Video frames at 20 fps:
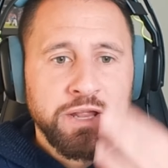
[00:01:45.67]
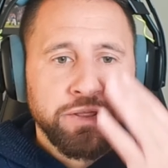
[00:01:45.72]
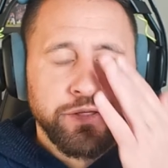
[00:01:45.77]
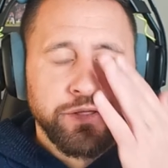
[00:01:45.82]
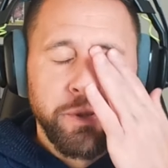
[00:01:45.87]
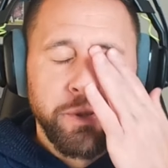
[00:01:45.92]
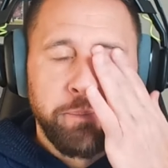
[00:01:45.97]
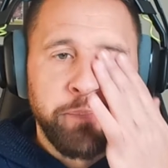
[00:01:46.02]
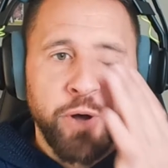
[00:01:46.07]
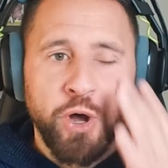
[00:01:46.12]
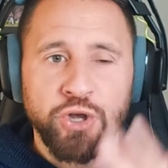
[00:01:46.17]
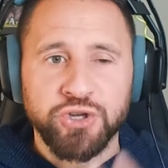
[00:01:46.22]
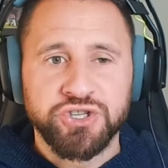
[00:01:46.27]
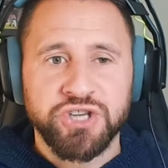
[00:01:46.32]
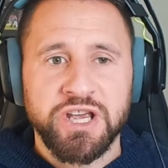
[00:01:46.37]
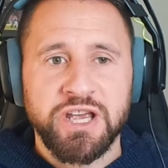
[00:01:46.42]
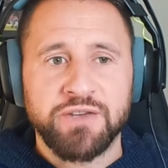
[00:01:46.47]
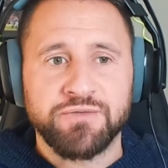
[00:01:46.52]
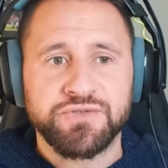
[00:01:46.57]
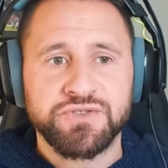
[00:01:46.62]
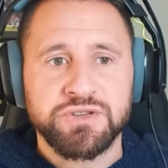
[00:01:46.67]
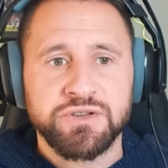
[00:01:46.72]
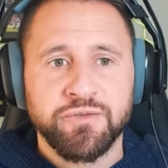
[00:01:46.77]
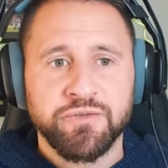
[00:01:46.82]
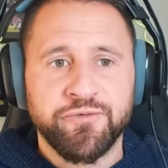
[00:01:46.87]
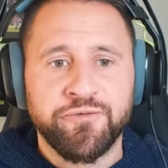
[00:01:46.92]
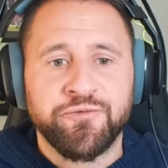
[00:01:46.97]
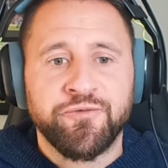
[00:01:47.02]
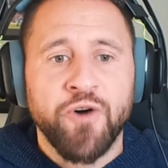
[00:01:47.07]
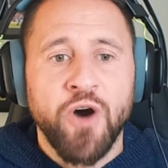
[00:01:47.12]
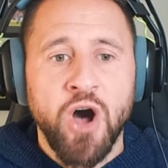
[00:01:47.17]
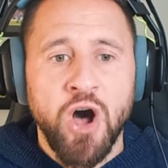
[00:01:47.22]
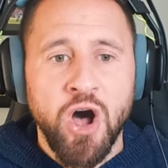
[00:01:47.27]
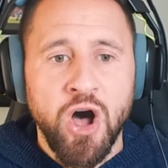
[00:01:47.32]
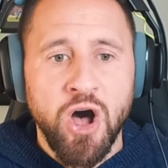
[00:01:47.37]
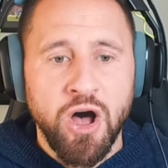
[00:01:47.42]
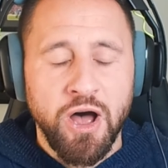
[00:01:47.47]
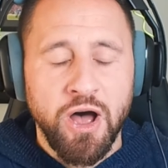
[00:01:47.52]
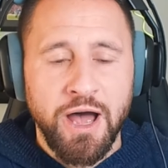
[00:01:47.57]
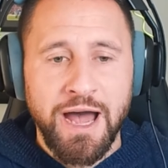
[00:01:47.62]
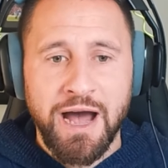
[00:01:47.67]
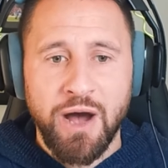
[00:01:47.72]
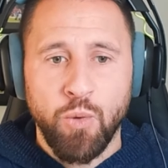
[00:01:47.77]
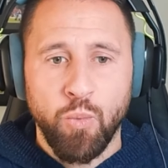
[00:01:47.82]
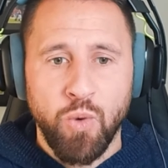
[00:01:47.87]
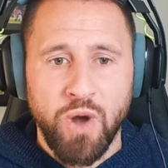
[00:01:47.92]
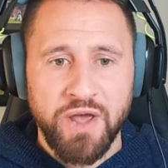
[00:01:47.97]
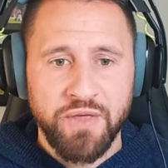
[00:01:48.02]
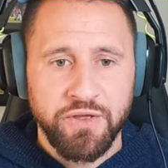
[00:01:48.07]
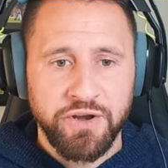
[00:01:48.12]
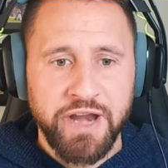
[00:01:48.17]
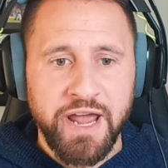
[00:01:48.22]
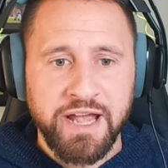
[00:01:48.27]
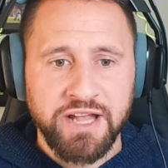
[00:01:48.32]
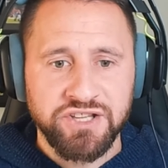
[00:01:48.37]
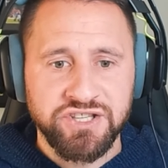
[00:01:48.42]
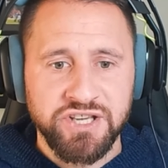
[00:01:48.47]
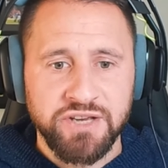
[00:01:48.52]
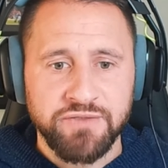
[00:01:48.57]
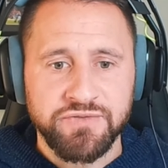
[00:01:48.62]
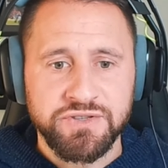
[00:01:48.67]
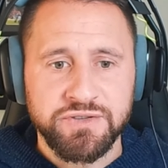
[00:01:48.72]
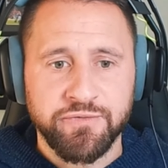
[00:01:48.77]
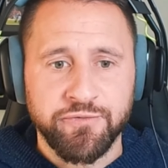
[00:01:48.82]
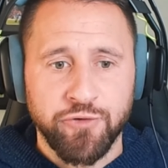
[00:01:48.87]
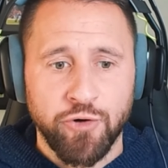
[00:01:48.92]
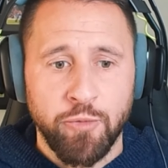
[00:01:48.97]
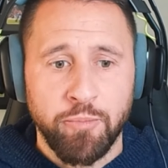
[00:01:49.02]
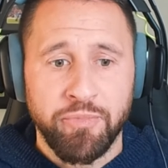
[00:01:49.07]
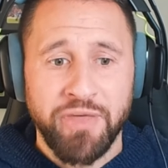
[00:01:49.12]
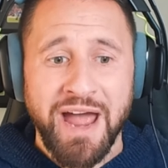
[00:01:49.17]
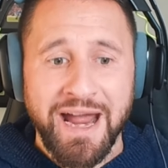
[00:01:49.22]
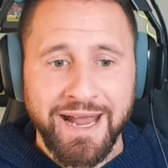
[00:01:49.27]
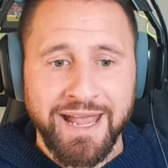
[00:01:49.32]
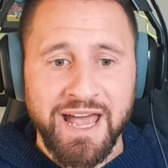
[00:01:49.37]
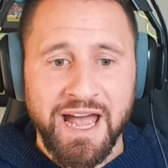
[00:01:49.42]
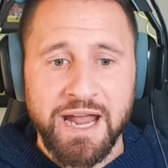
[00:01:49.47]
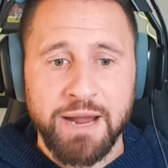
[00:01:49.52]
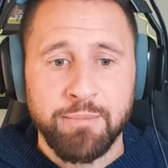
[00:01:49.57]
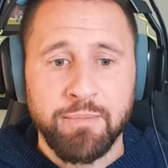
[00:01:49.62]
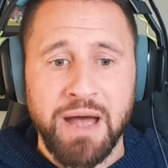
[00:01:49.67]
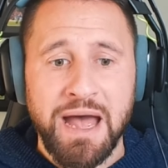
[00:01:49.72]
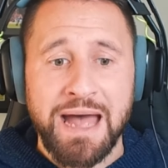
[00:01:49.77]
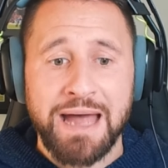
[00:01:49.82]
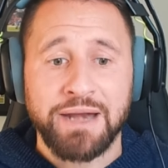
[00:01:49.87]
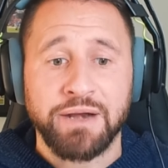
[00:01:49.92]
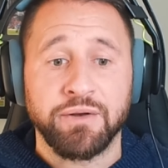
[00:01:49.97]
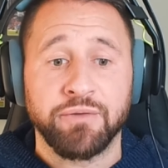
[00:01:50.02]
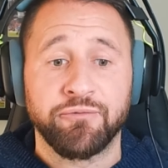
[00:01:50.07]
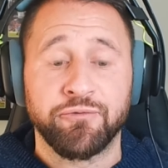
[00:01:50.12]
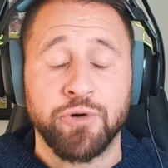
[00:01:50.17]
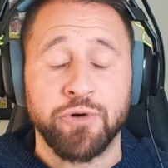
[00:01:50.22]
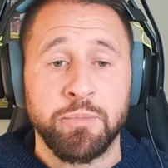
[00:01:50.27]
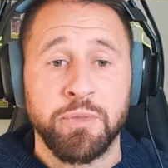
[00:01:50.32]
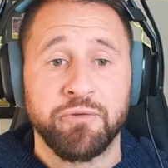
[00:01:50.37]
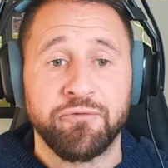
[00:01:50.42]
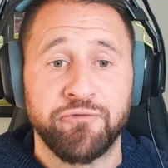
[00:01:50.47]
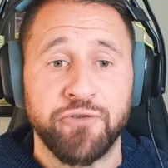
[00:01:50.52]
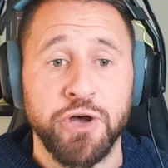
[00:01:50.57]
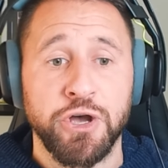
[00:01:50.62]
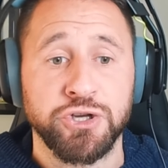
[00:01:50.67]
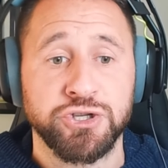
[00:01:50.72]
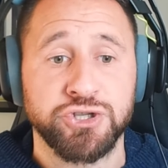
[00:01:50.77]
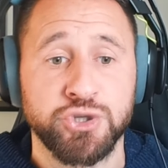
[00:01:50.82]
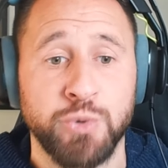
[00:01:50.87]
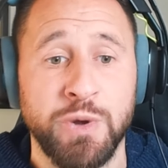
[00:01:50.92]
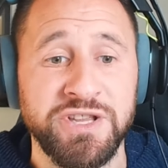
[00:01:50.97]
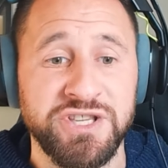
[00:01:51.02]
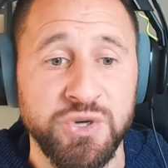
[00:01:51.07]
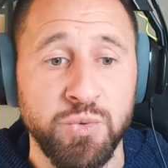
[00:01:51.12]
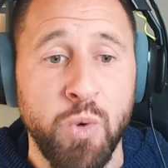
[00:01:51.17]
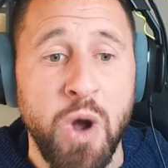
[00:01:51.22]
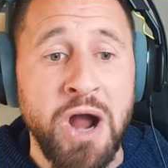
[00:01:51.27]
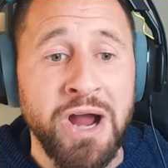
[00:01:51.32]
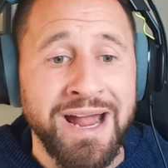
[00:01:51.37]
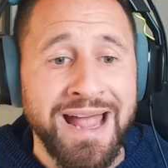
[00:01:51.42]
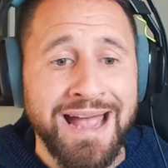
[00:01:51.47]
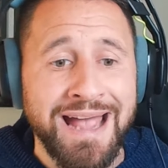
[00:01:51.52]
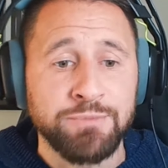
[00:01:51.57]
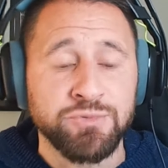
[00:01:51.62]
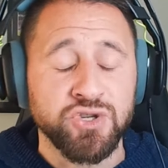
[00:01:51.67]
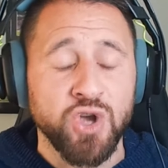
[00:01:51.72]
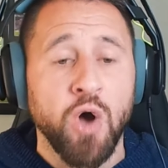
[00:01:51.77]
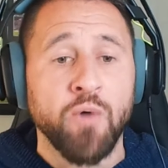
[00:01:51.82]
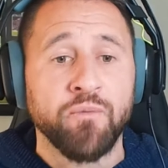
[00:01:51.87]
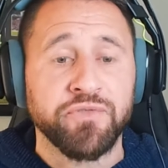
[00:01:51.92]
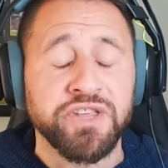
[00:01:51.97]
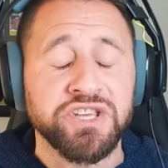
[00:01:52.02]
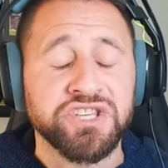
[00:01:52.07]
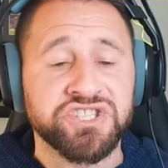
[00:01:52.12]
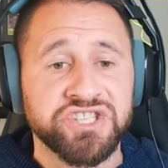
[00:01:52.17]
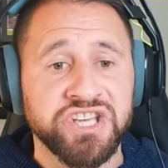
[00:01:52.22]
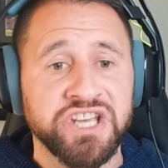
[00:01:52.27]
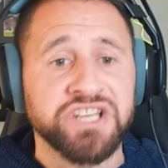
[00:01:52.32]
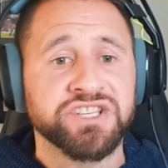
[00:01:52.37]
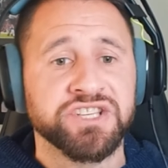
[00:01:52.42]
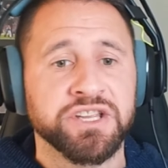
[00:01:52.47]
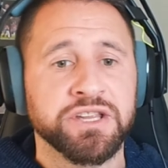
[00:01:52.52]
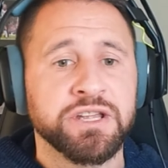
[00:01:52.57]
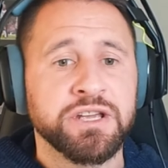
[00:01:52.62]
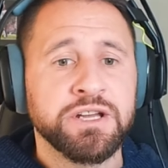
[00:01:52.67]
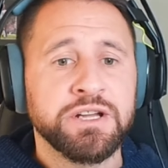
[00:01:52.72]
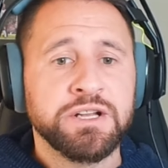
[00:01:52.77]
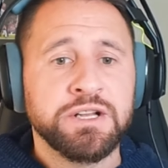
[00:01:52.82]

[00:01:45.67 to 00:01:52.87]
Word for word: the positives far outweigh the negatives from that game and from the first 21 games of this season.